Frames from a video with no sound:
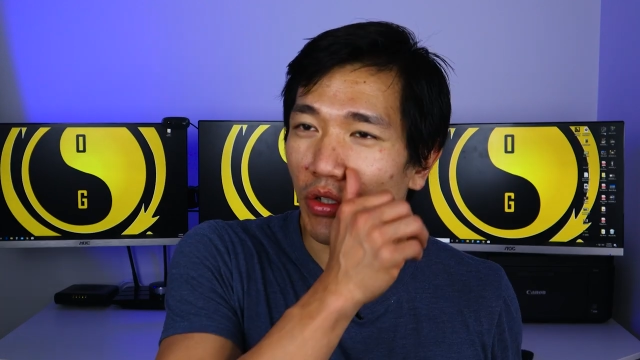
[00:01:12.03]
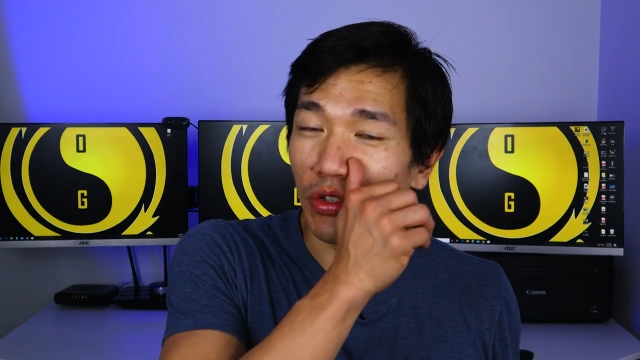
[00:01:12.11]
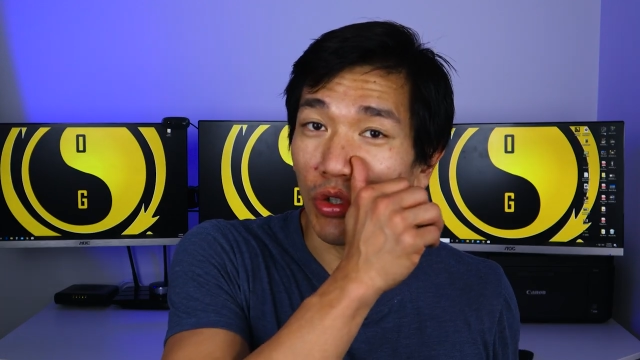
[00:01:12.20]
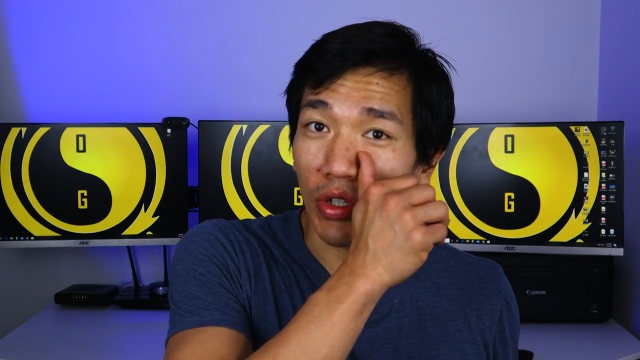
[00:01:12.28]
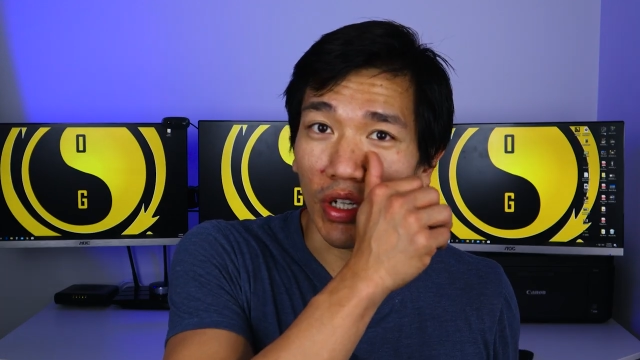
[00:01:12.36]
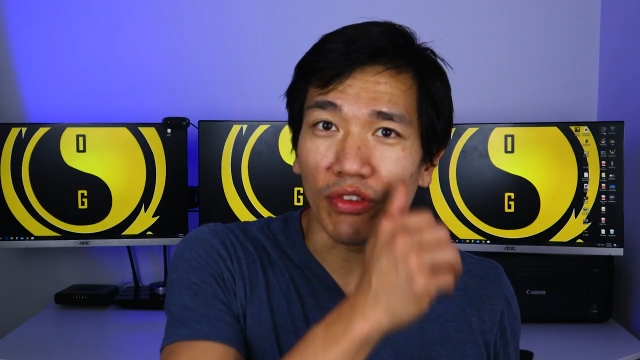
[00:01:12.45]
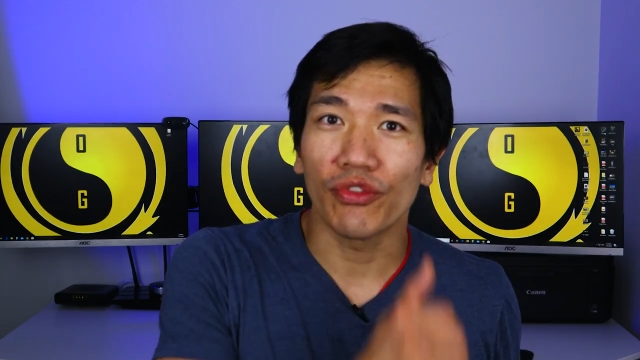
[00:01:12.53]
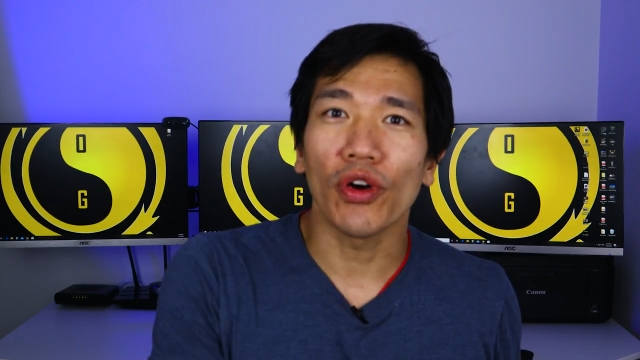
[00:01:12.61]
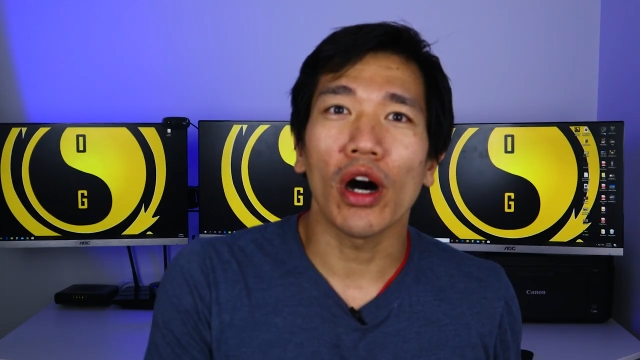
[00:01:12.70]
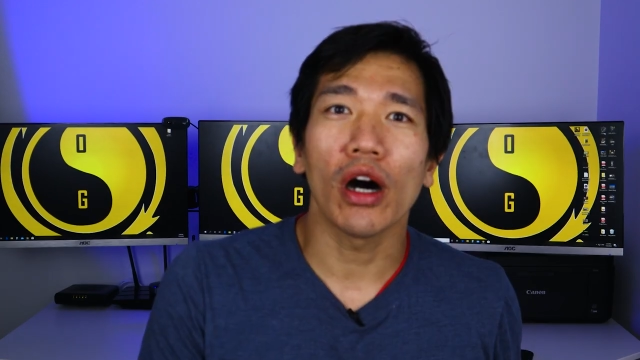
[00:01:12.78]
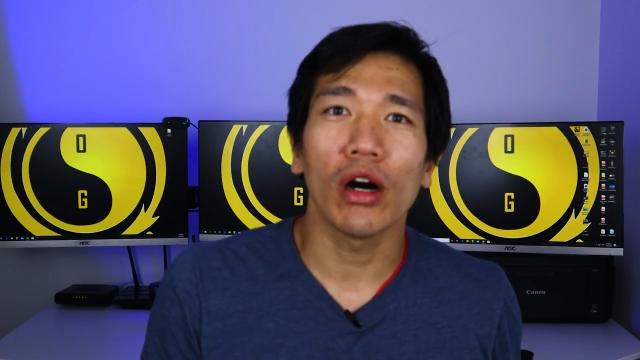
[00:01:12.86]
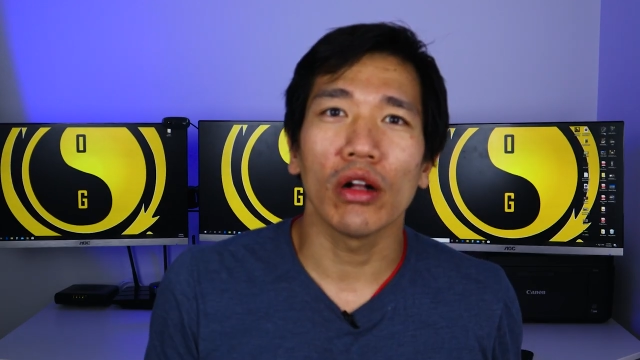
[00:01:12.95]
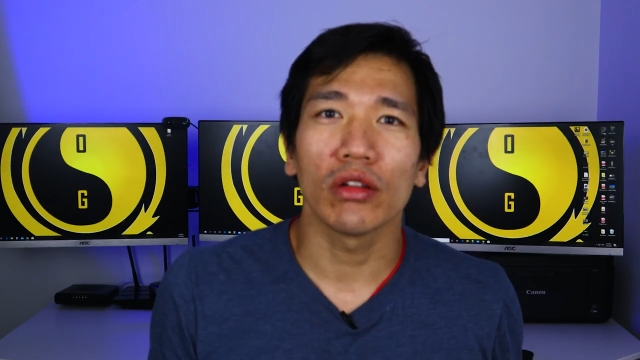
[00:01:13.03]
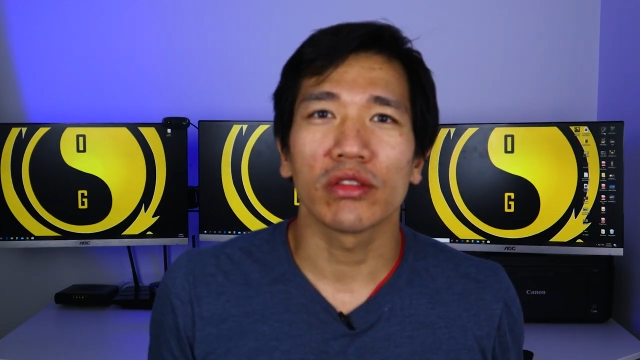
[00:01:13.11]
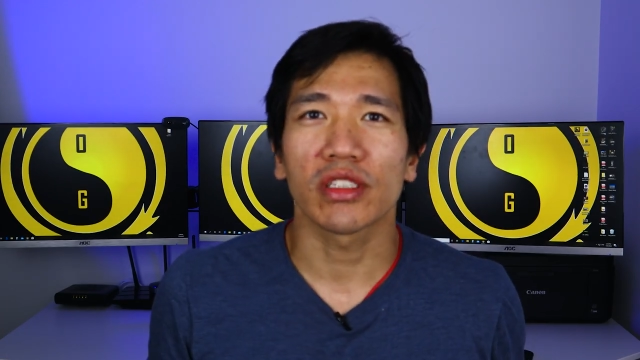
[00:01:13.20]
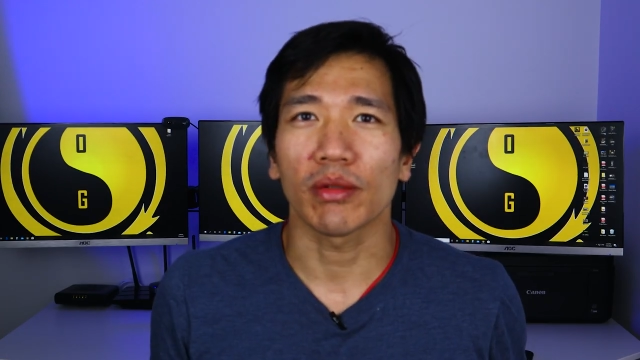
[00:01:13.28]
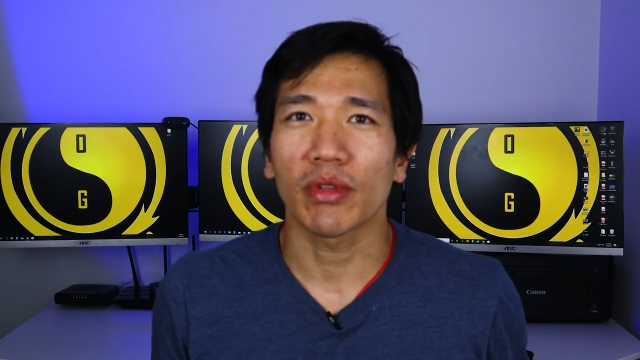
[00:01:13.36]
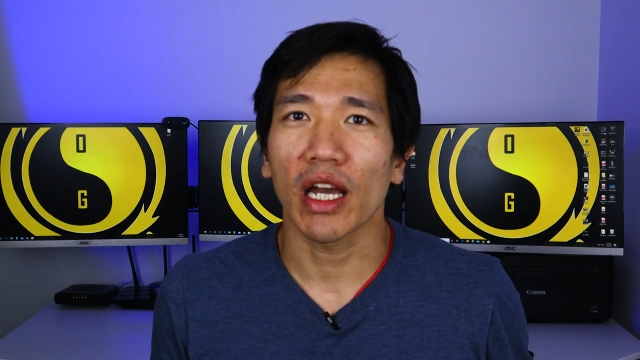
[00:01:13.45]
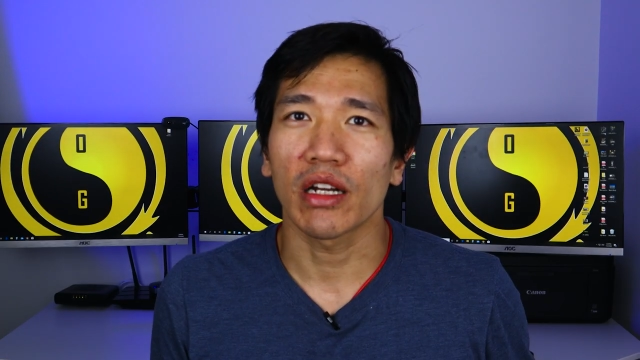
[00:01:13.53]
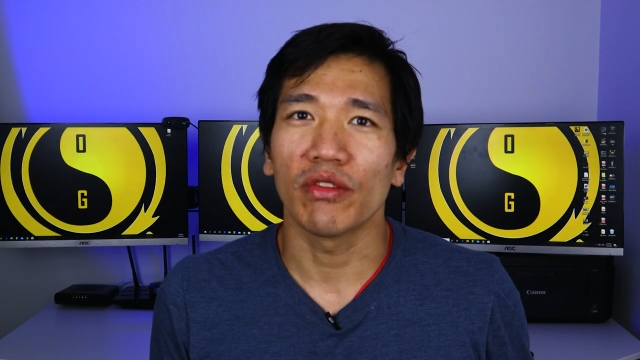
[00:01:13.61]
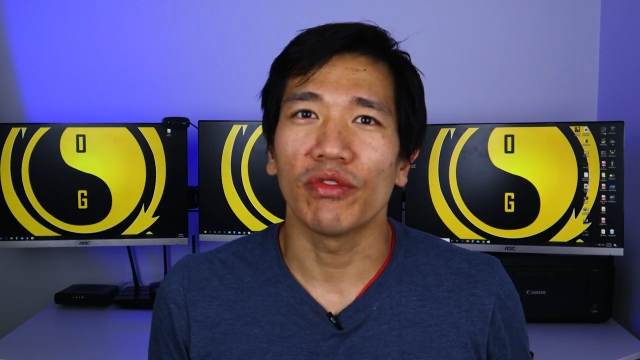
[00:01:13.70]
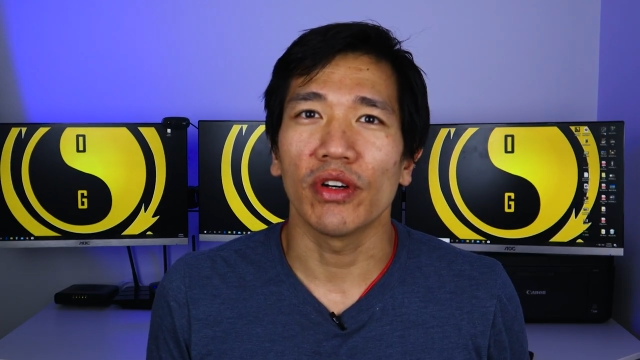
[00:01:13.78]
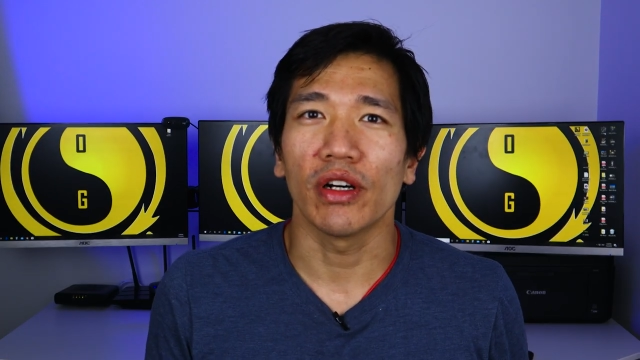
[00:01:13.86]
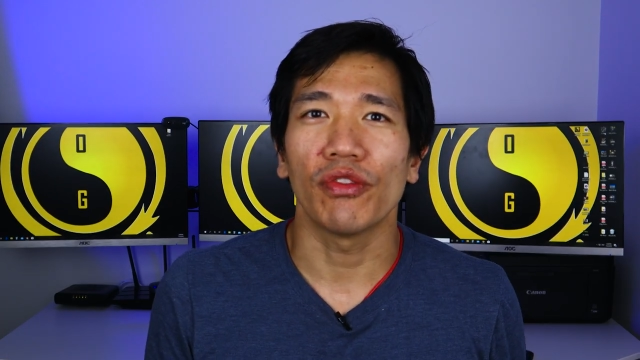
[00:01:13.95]
You know, during a fall, some kind
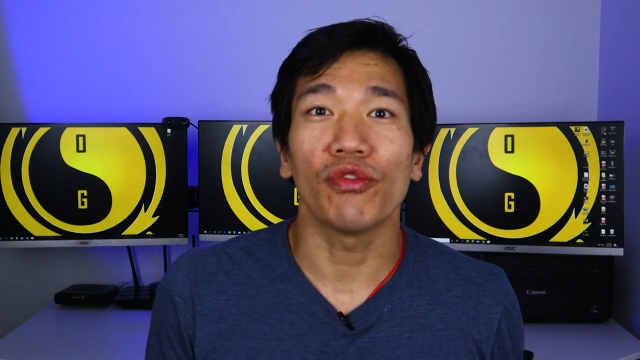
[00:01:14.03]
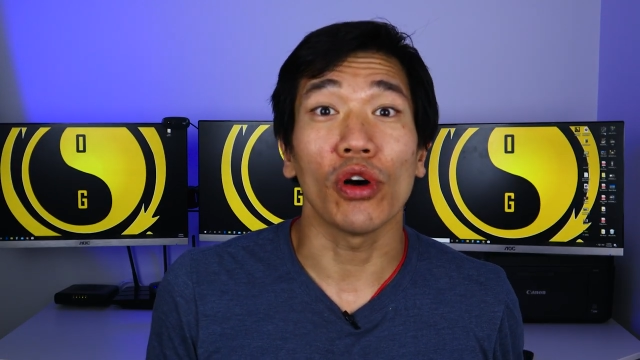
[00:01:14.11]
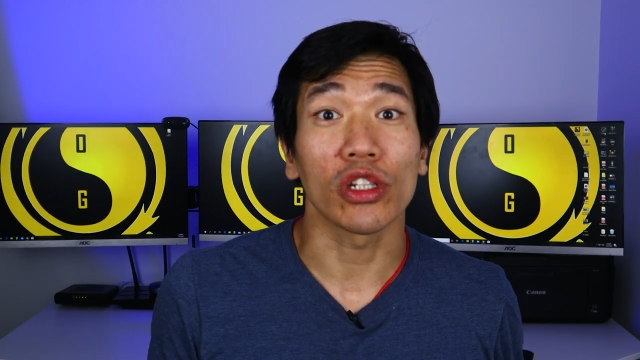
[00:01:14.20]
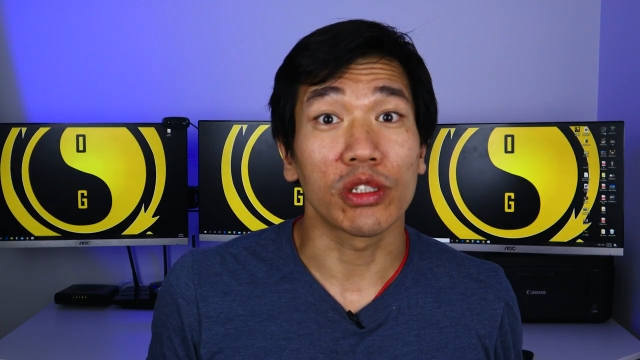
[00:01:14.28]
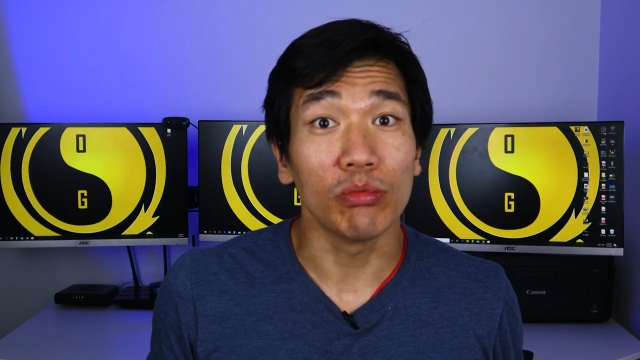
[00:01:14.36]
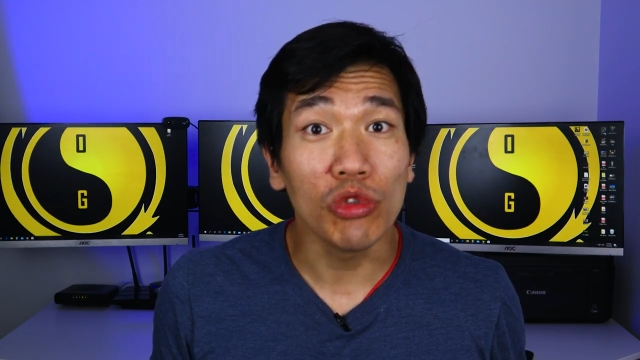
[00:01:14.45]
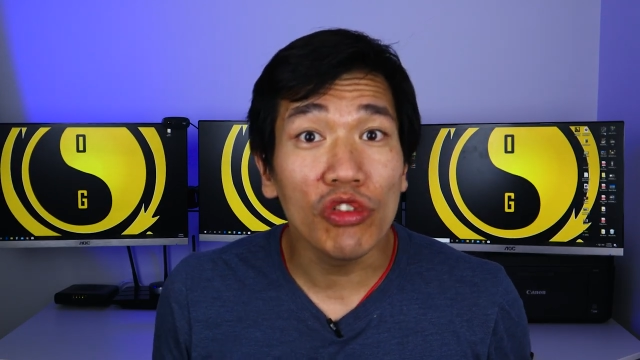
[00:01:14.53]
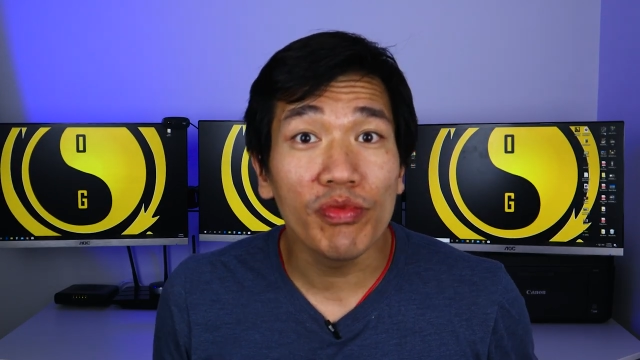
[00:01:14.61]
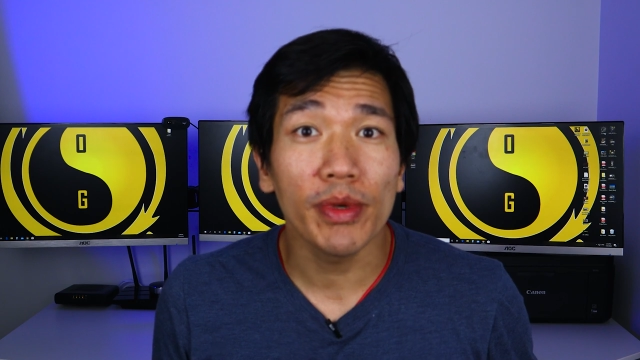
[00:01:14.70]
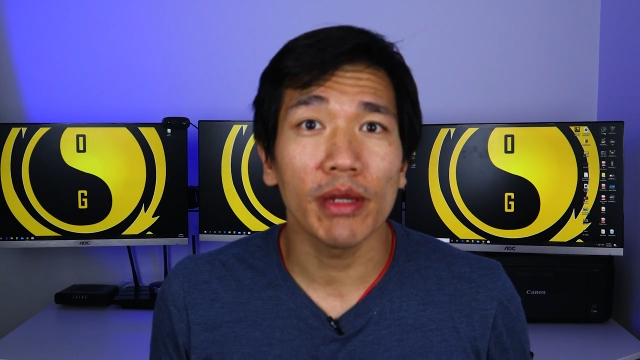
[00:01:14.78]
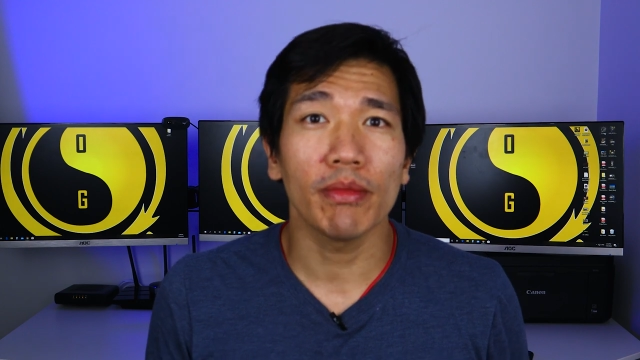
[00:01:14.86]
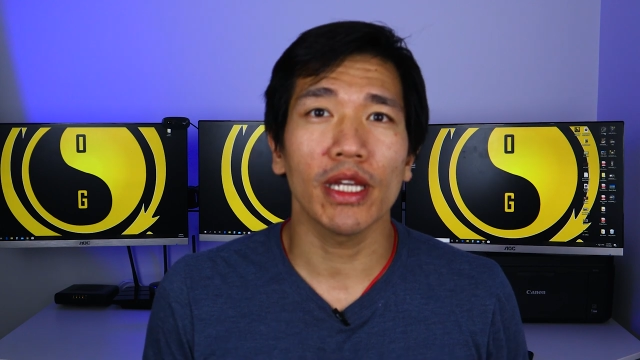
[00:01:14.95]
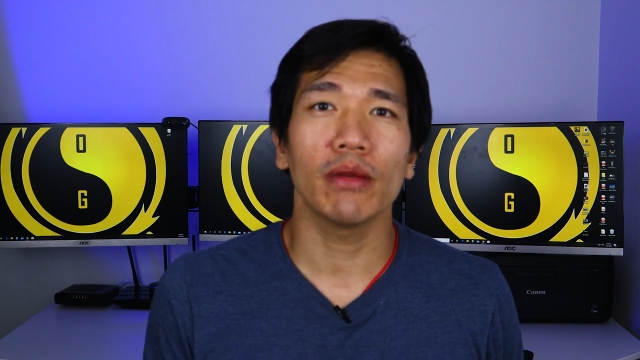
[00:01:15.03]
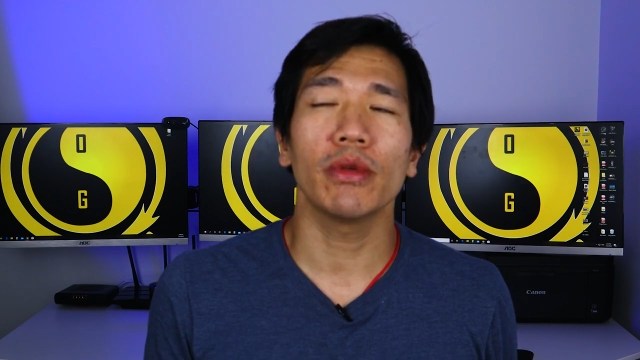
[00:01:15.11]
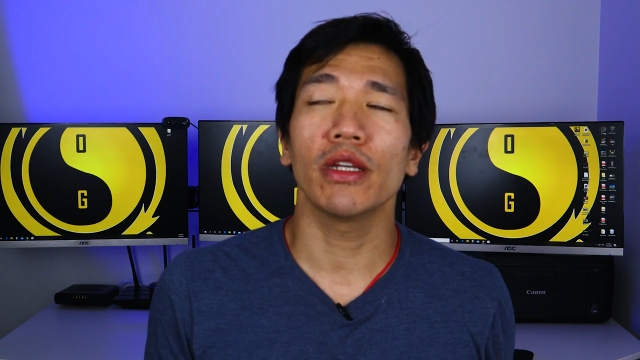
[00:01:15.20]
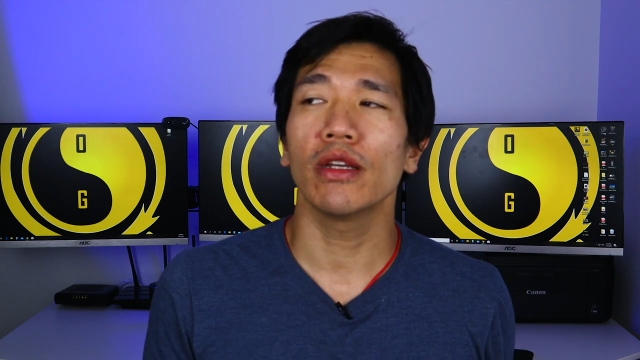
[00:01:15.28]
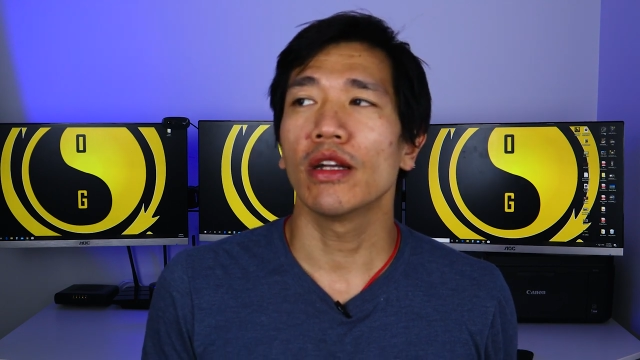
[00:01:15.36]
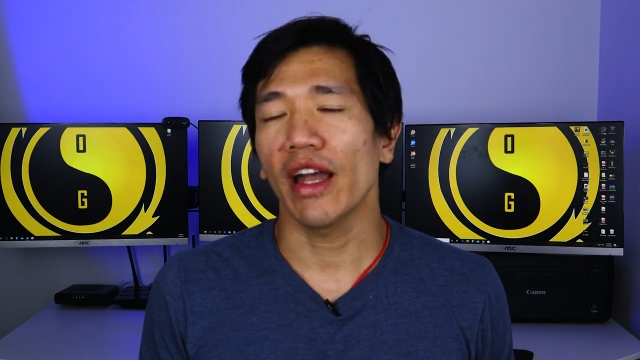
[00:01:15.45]
of uh, false movement maybe.